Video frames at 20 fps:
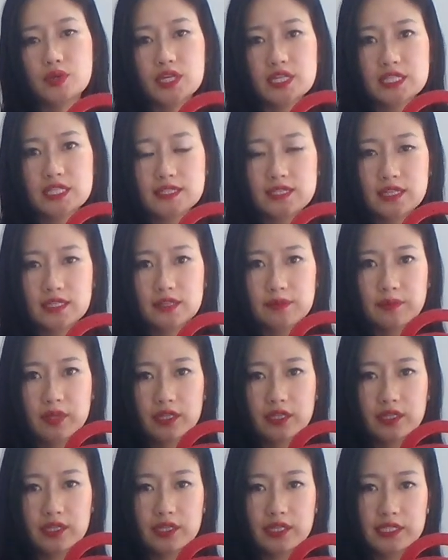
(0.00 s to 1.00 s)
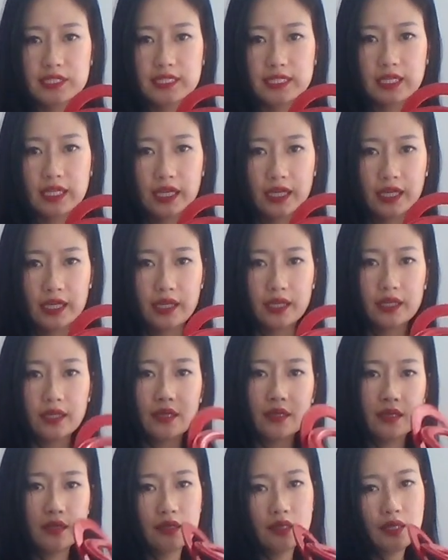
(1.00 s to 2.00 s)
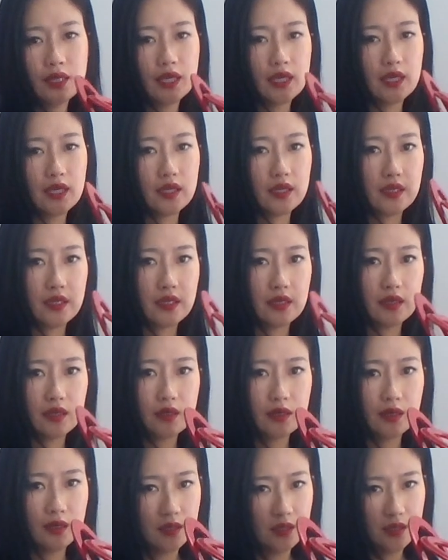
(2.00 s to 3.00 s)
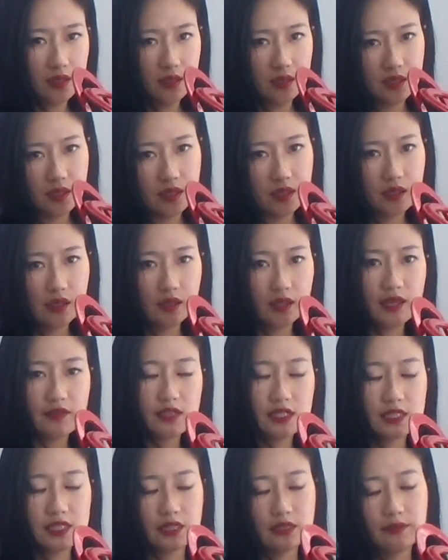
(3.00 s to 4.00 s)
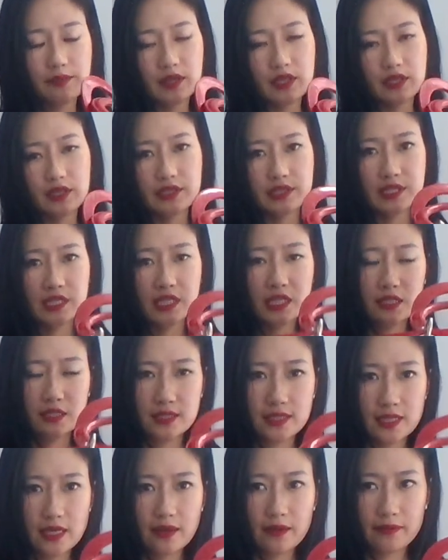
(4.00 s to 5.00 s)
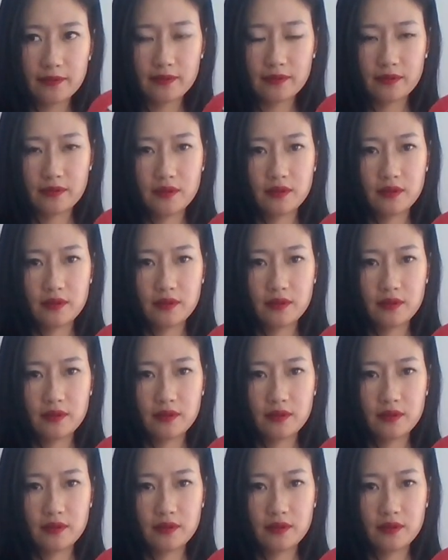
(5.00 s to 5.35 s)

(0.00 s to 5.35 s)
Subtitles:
20 centimeters in height, and 11 centimeters in depth.